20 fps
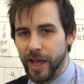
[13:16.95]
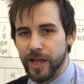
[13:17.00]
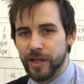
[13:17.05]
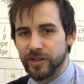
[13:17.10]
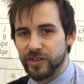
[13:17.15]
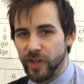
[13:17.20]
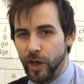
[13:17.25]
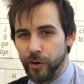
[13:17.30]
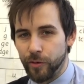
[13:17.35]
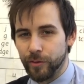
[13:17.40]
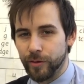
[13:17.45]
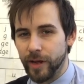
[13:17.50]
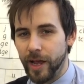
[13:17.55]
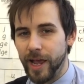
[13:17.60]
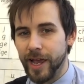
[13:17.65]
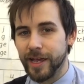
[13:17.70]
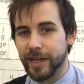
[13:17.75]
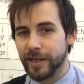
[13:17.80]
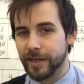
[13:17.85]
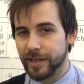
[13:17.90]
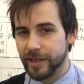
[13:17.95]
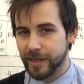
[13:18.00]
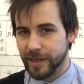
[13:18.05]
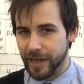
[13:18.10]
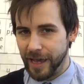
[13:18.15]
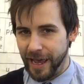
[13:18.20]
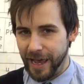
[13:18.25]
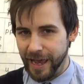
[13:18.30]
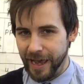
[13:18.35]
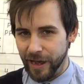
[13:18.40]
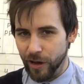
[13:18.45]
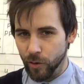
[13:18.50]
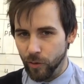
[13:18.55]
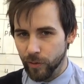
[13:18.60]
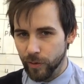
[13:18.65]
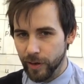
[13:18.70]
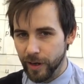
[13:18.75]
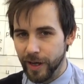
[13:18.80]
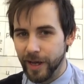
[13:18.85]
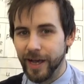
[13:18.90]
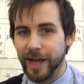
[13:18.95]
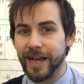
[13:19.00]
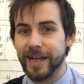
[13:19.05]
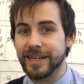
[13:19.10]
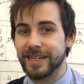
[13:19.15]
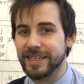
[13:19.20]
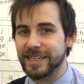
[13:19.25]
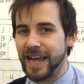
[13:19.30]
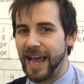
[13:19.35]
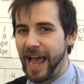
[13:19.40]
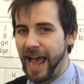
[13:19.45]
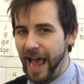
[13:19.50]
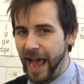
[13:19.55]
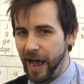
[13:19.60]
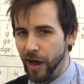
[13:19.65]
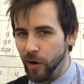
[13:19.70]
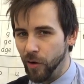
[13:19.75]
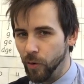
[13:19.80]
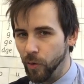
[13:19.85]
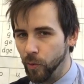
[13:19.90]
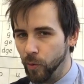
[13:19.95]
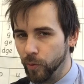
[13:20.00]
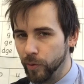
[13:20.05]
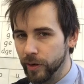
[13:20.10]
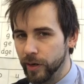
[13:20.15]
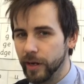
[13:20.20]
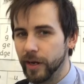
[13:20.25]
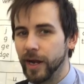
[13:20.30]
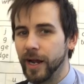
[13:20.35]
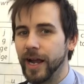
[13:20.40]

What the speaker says: So, cow, town,